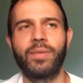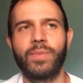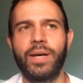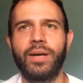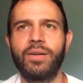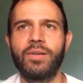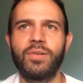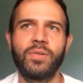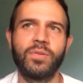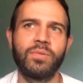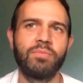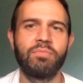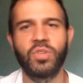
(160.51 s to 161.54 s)
about
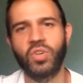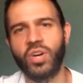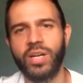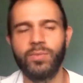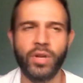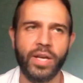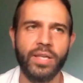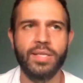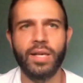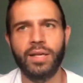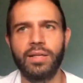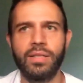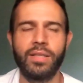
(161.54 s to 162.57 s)
crime rates,
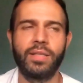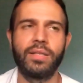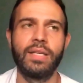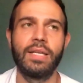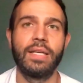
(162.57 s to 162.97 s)
that kind of thing.